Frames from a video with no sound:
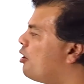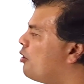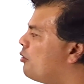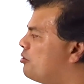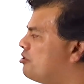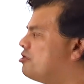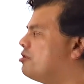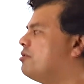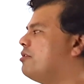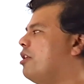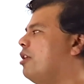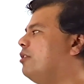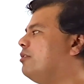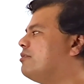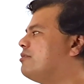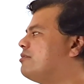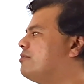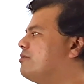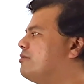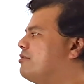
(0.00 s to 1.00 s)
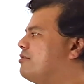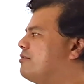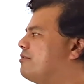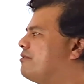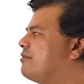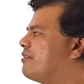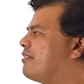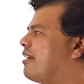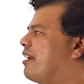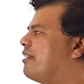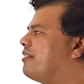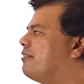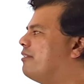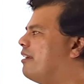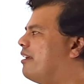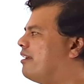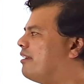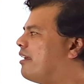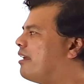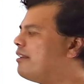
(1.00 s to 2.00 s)
We should also
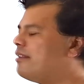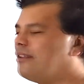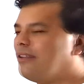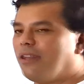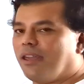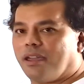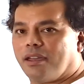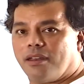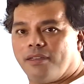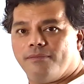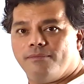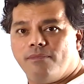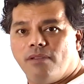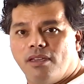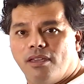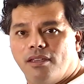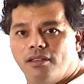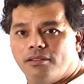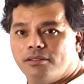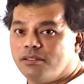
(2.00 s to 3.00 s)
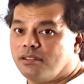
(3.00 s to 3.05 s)
calculate negative b,